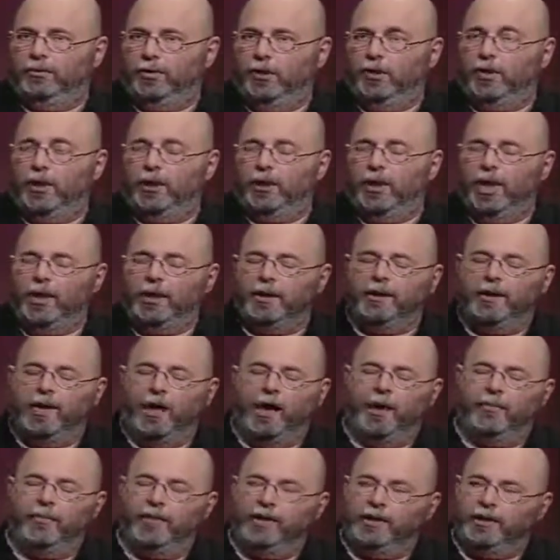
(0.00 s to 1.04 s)
took a lot of
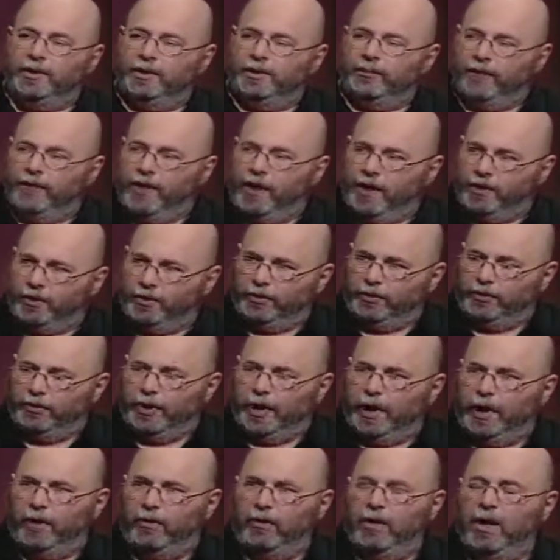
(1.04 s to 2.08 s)
time. It's faster
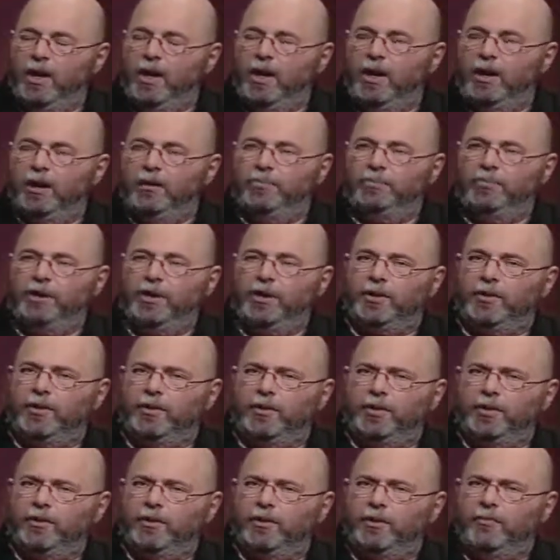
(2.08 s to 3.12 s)
now. But it's
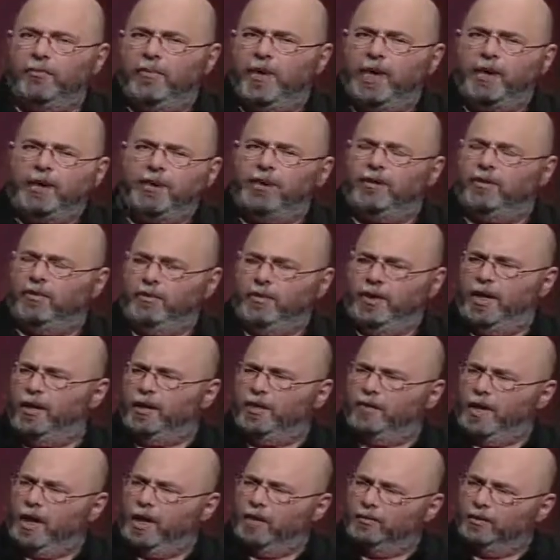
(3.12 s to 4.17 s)
also an amazing
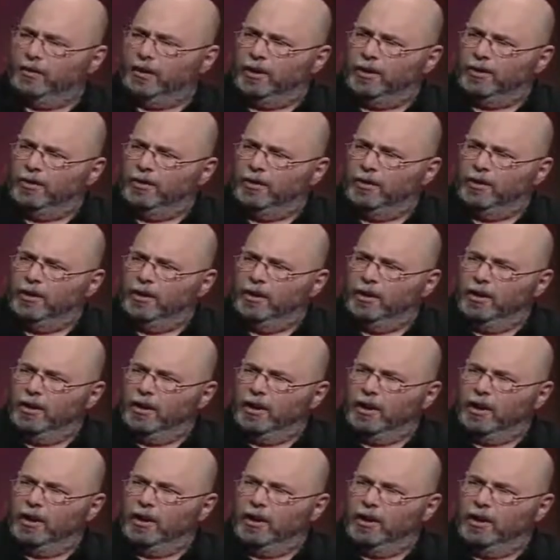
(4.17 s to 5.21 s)
creative outlet. Mm
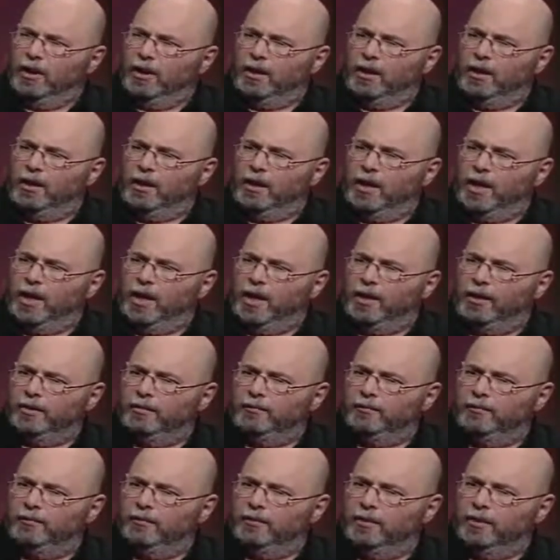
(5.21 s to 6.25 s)
-hmm. uh,
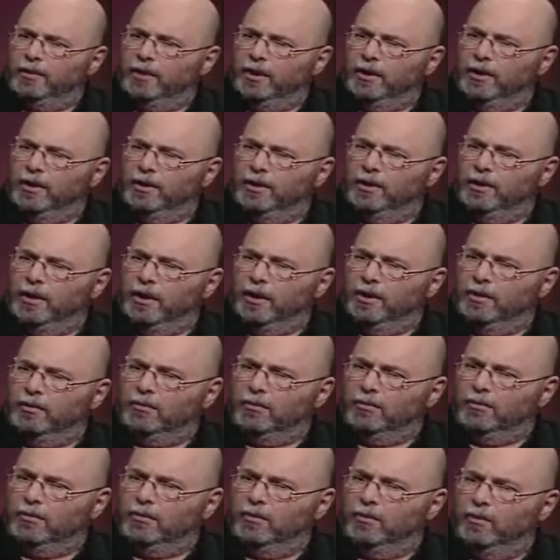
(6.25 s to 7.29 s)
and, you
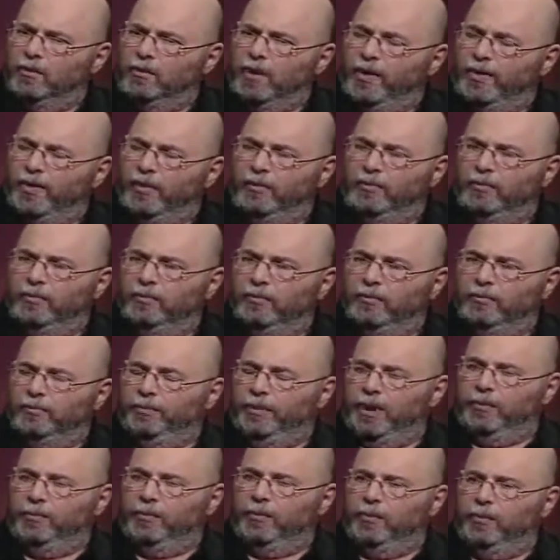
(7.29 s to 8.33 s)
know, whether
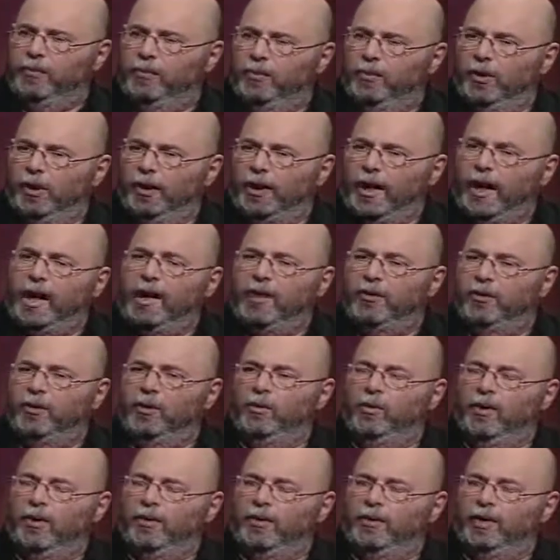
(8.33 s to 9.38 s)
people work out
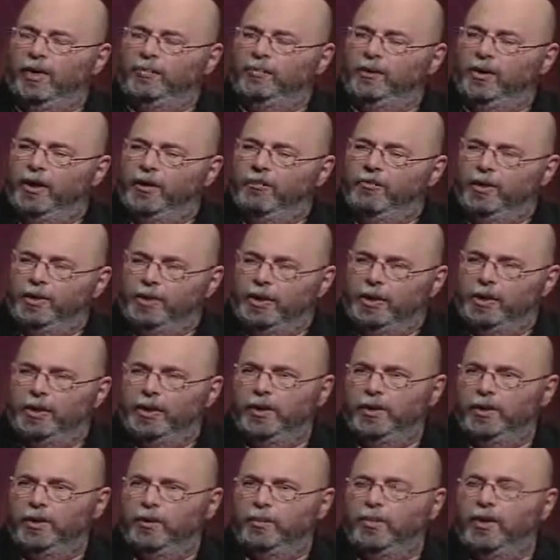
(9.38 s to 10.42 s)
or whether they play a musical
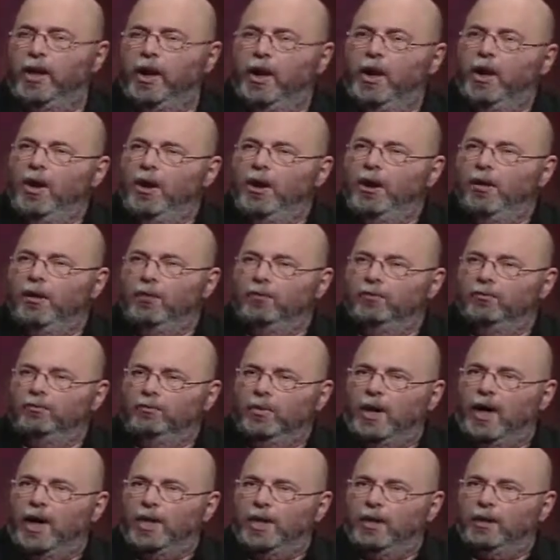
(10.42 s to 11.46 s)
instrument,
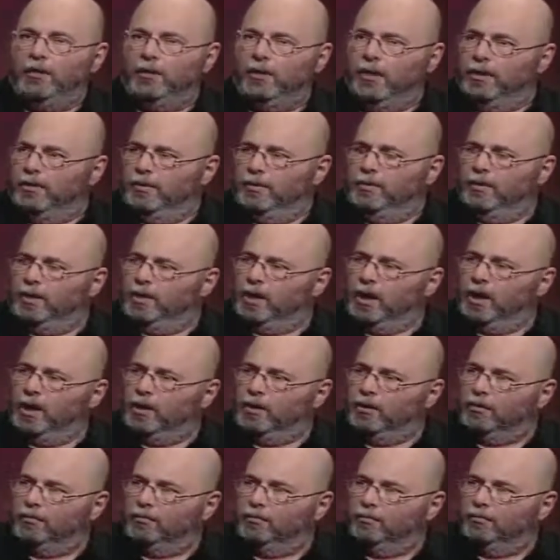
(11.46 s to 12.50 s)
writing keeps me
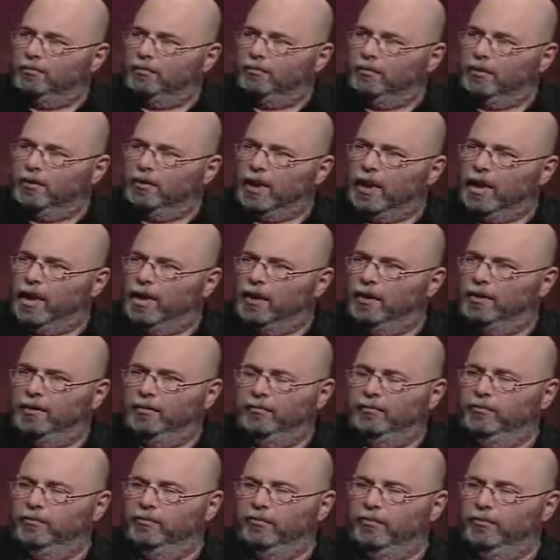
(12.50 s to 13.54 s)
sane. Mm -hmm.
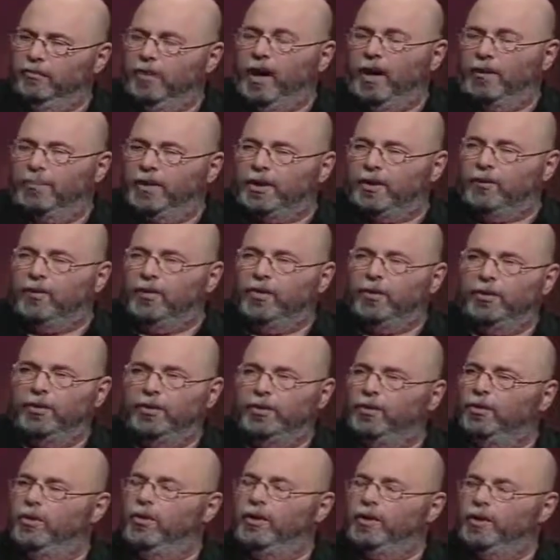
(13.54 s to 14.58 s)
I I'm someone who
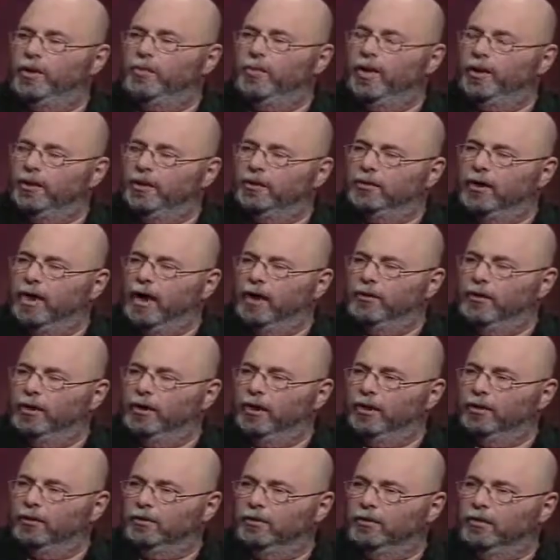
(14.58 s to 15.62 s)
enjoys spending time
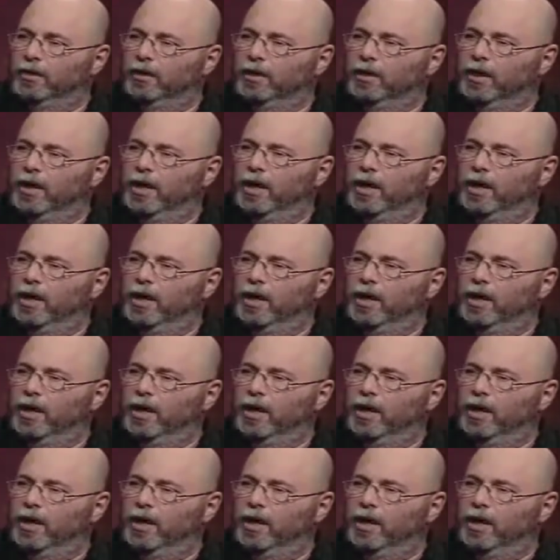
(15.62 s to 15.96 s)
alone,